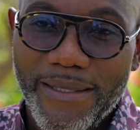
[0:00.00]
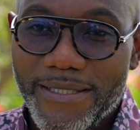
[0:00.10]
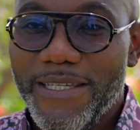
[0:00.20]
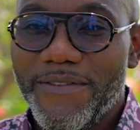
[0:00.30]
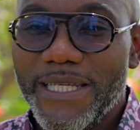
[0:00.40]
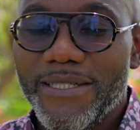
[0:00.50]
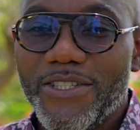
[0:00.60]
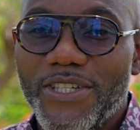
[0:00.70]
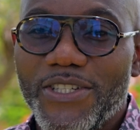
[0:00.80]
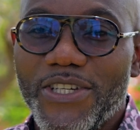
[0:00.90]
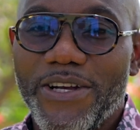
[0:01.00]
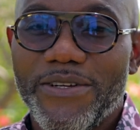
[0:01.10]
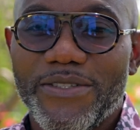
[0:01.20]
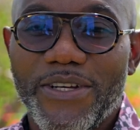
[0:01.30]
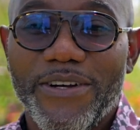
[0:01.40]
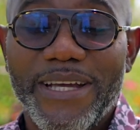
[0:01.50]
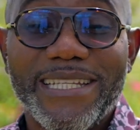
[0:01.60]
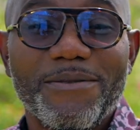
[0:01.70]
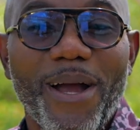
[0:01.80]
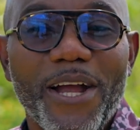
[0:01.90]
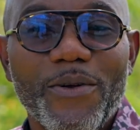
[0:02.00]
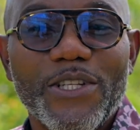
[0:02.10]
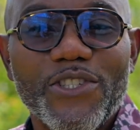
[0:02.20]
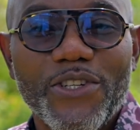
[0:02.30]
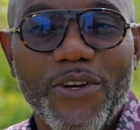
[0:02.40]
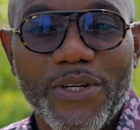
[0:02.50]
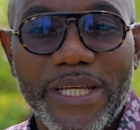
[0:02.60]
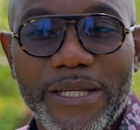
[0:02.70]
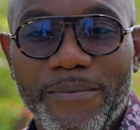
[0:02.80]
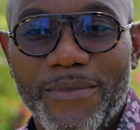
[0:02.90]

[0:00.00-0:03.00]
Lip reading: This evening, she shares her inspiring journey,